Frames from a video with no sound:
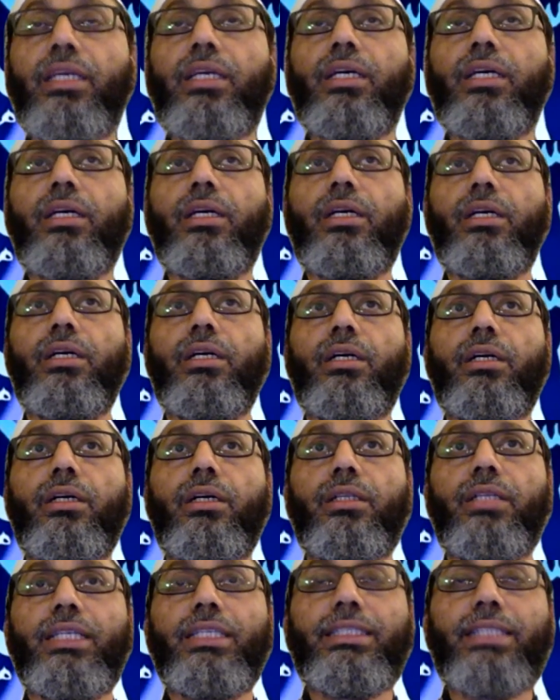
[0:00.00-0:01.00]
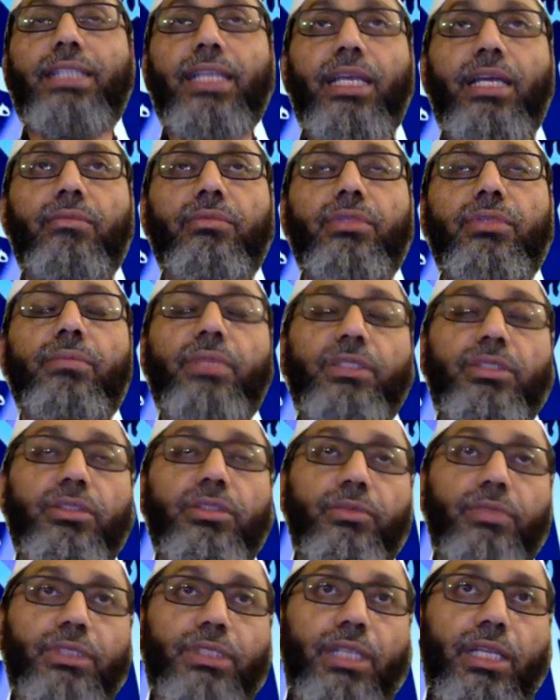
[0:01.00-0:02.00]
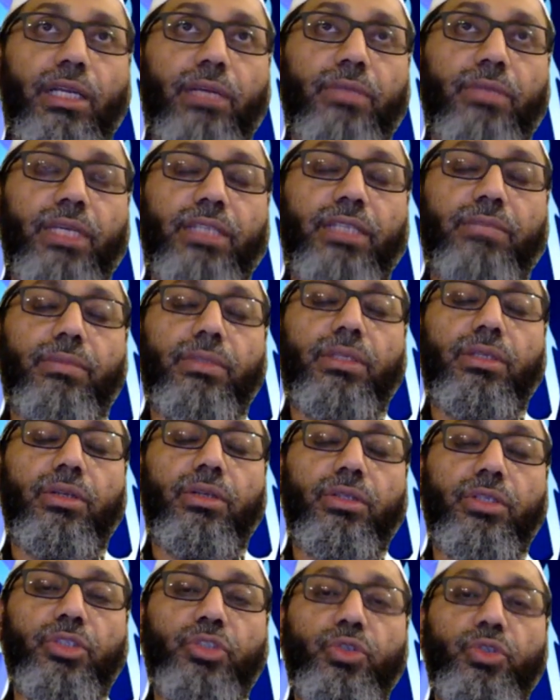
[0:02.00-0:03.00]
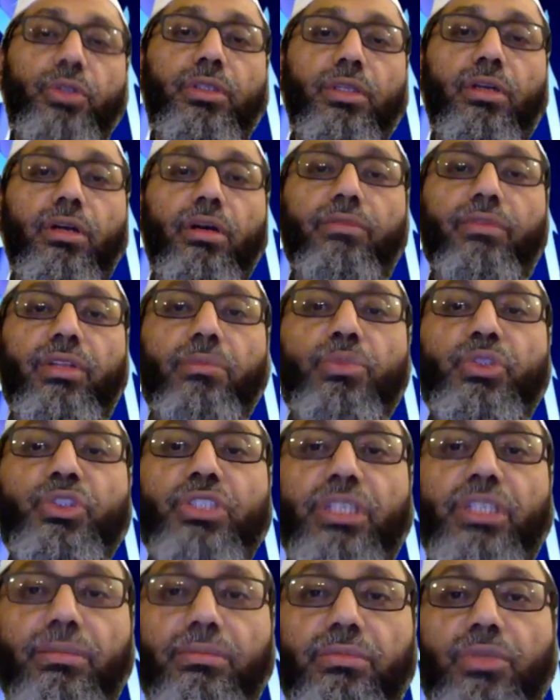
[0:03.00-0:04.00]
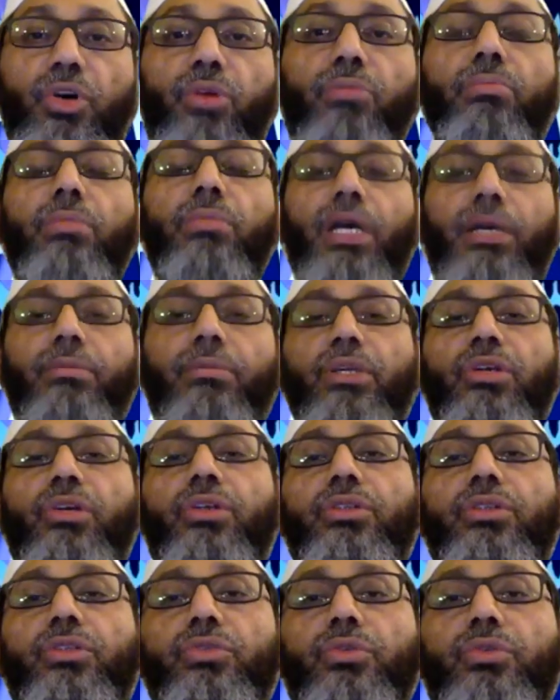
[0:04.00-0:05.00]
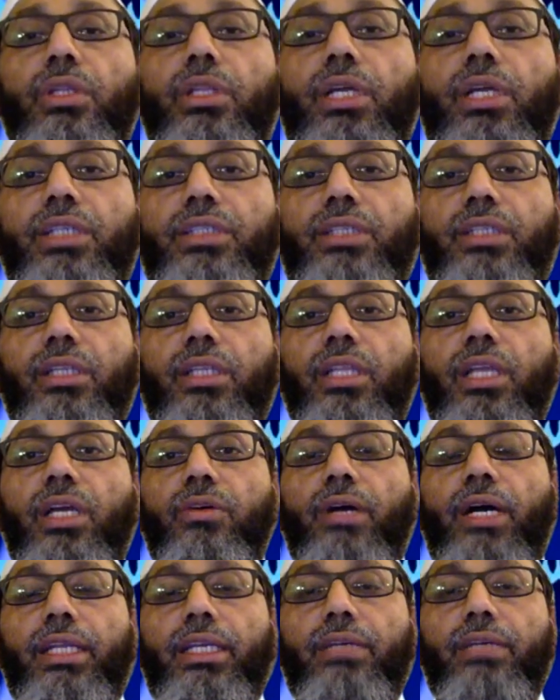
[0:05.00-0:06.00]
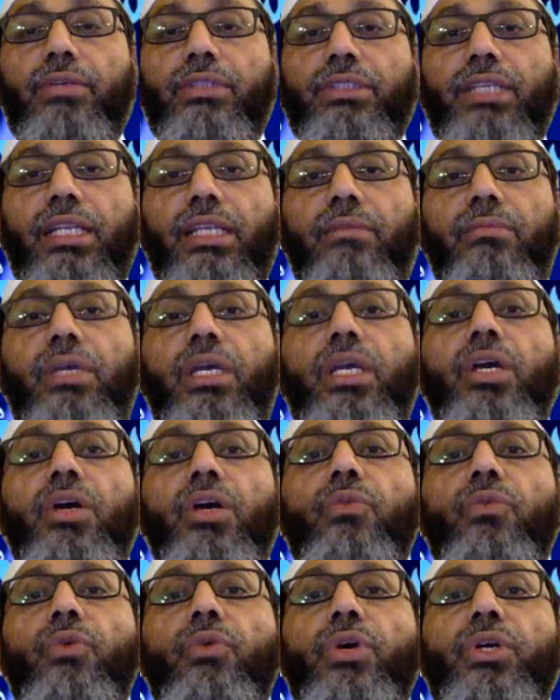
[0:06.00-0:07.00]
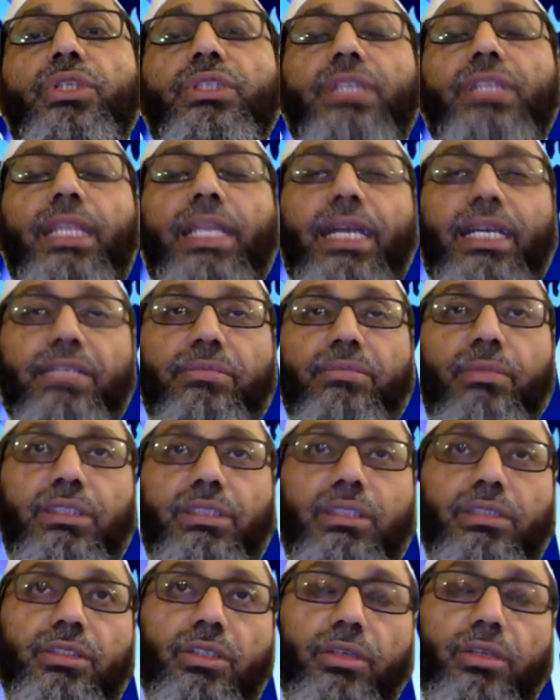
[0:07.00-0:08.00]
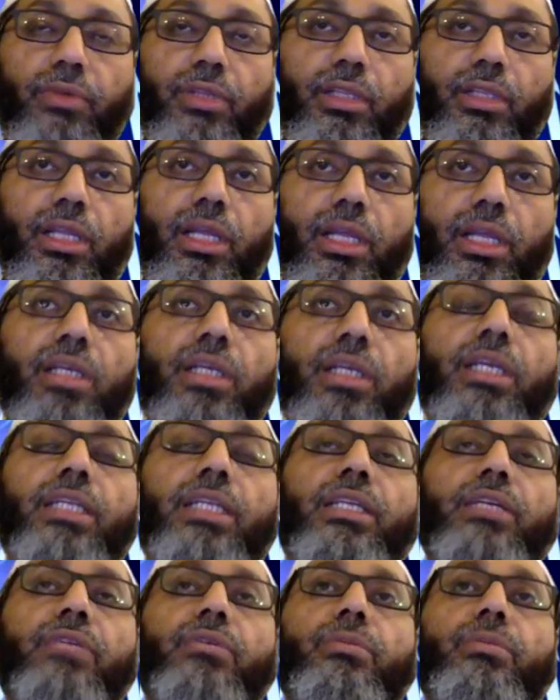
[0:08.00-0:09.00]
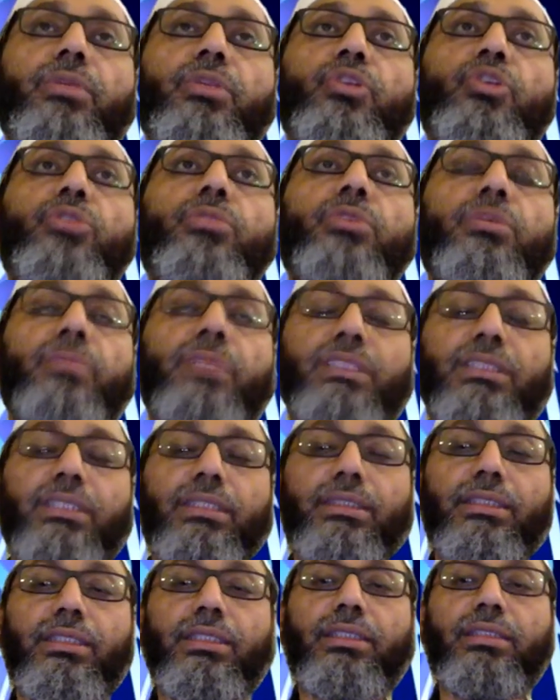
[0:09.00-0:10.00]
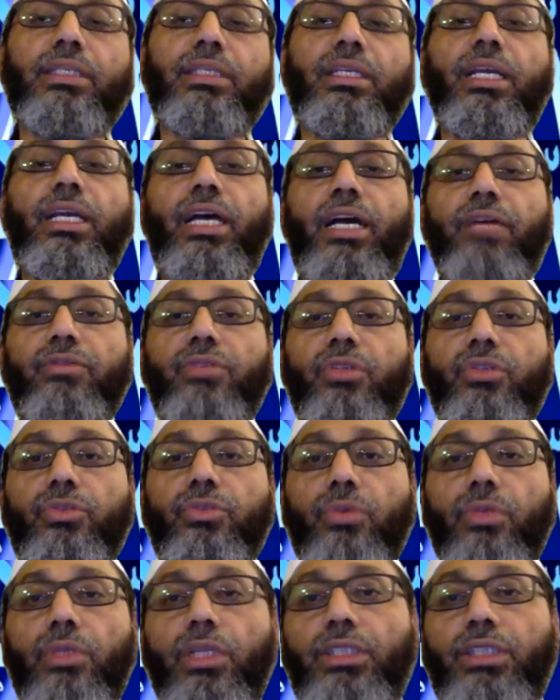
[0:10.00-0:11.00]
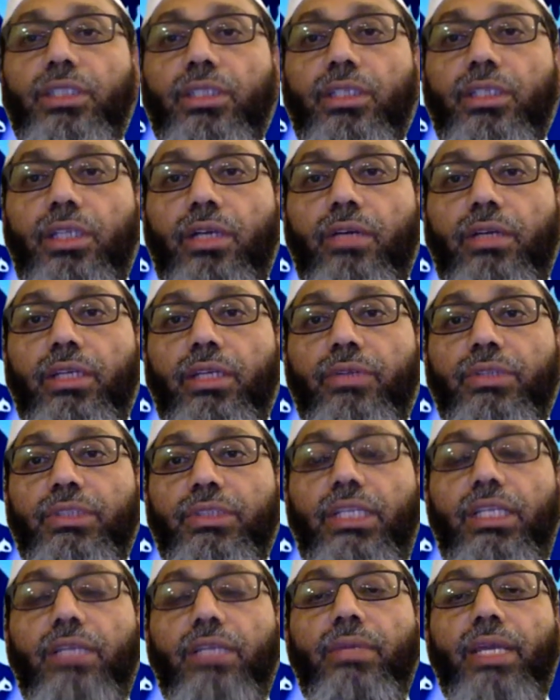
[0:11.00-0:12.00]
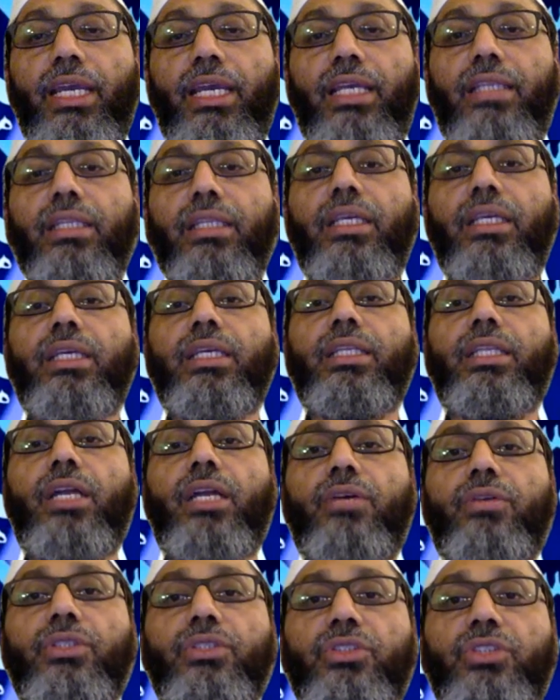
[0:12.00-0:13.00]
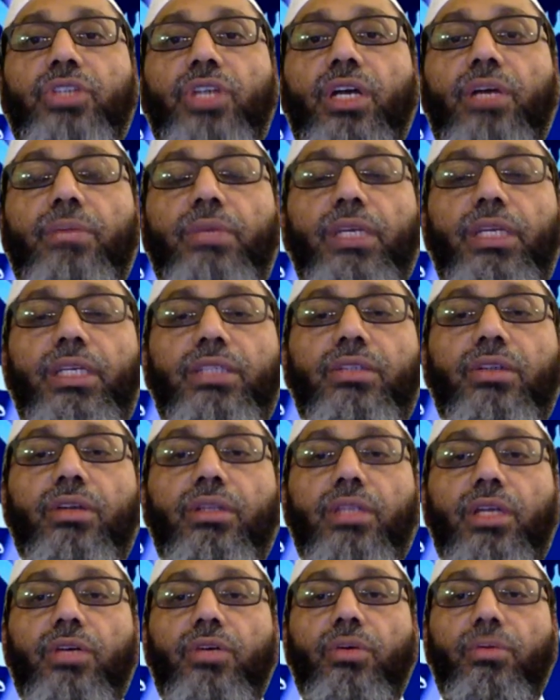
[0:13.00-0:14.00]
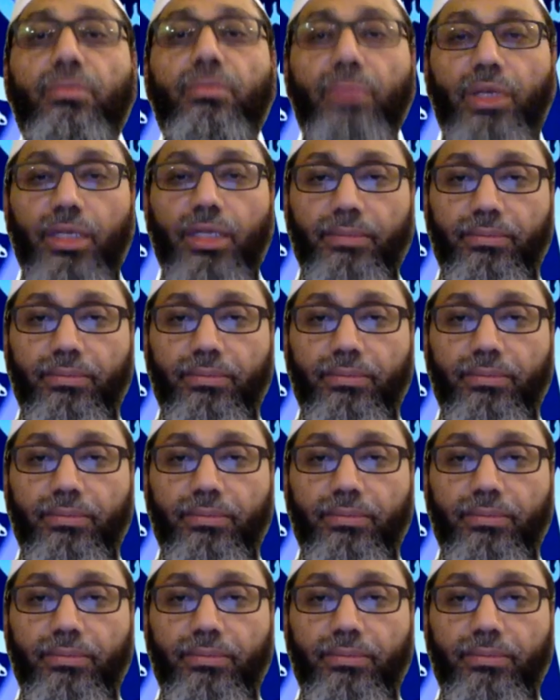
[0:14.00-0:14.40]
the Islam, the message of Islam, has been on the shoulder of the Muslim ummah, because Rasulullah sallallahu alaihi wasallam was the last messenger of Allah. There will be no more messengers after Rasulullah sallallahu alaihi wasallam, and now this job is on the ummah.